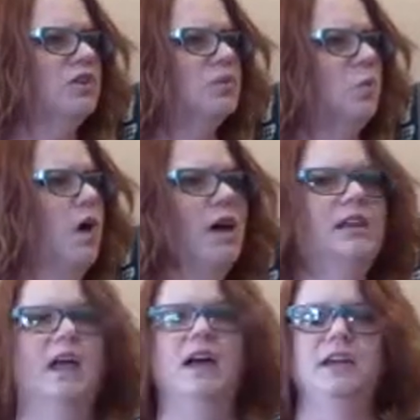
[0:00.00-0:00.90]

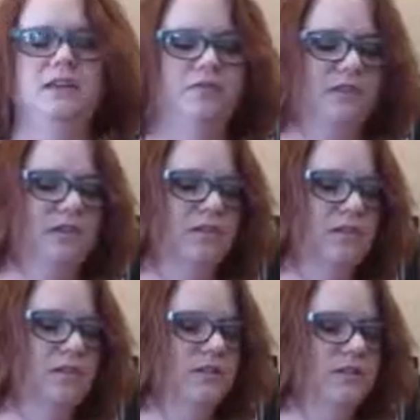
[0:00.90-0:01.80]
swan-like even.
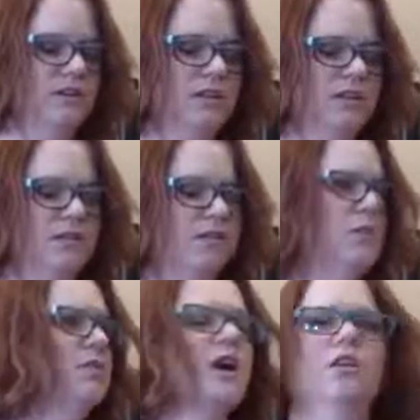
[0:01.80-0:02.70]
He
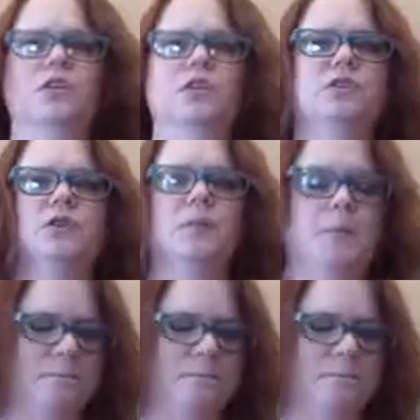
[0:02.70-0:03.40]
will not look at you.